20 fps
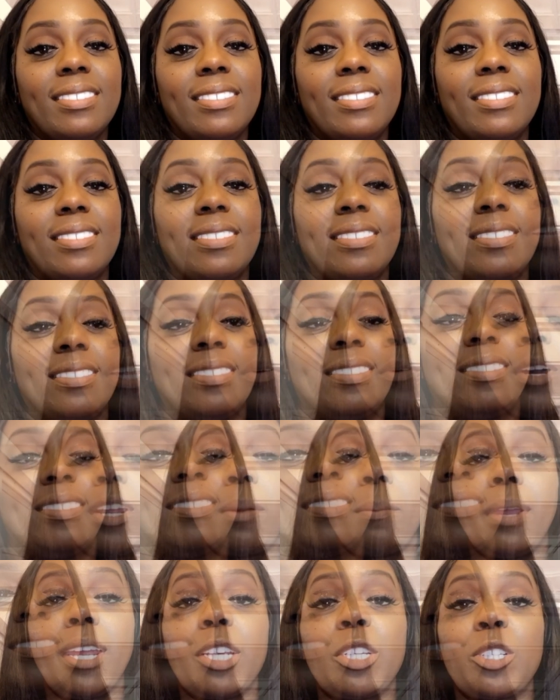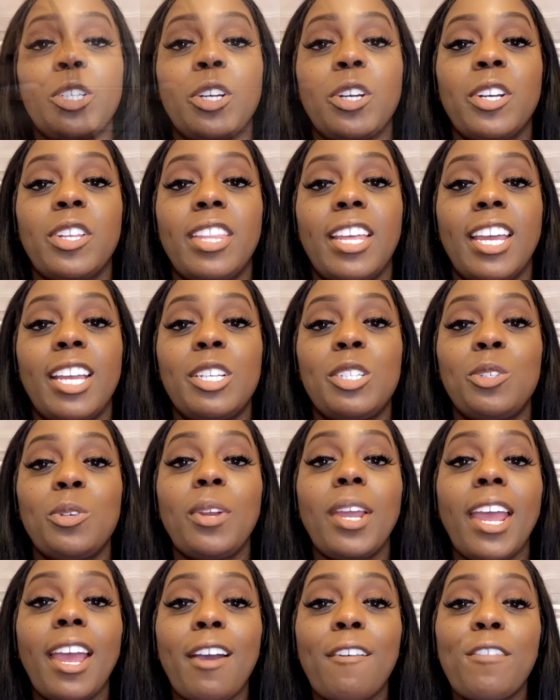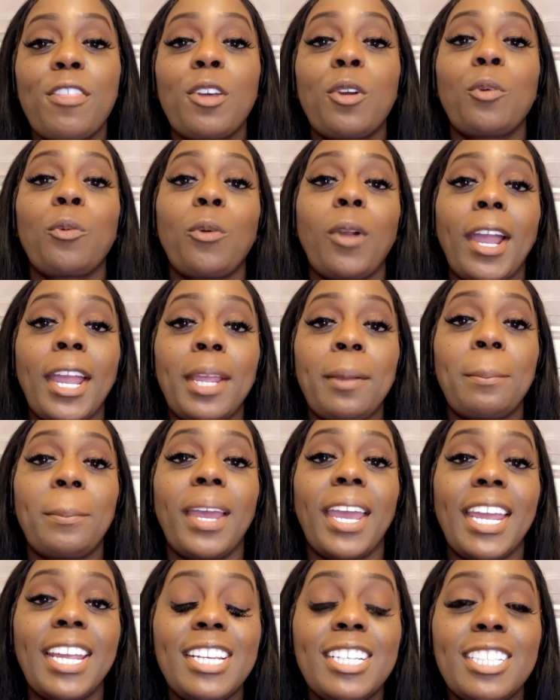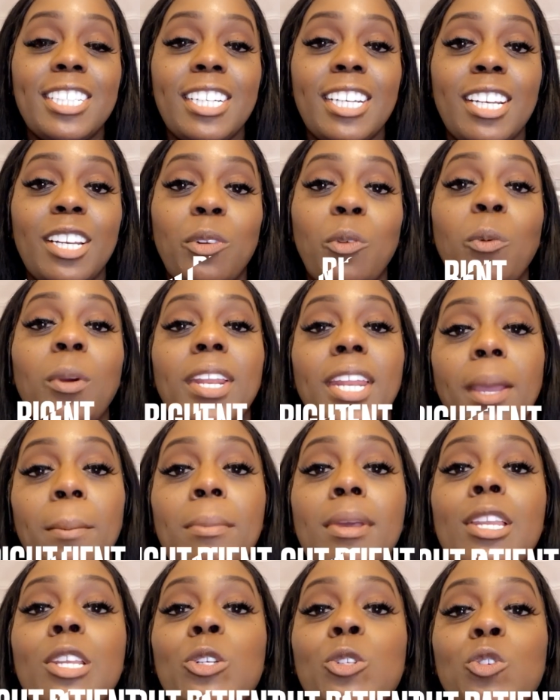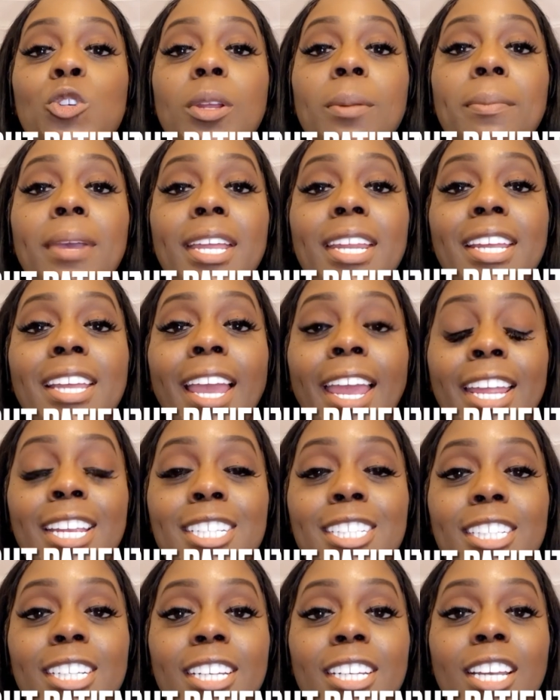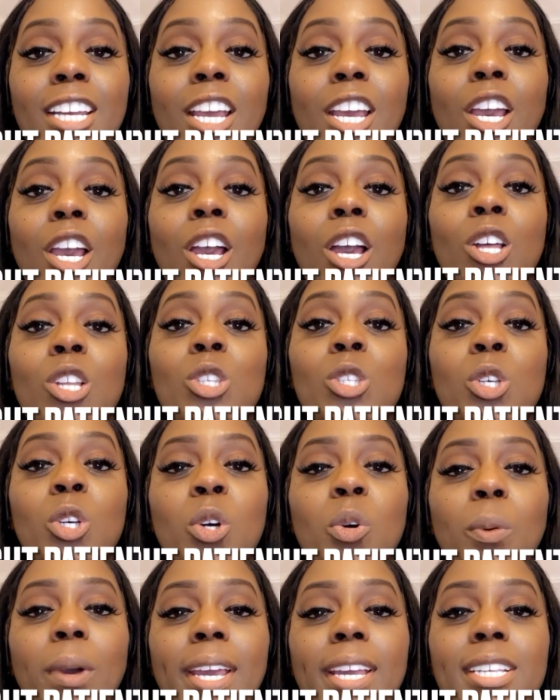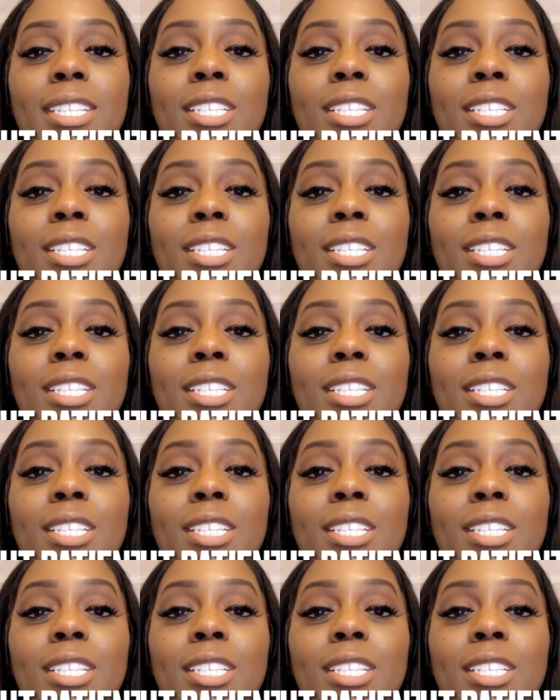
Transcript: Definitely want to make sure that you have the right patient when administering medication. 2 ways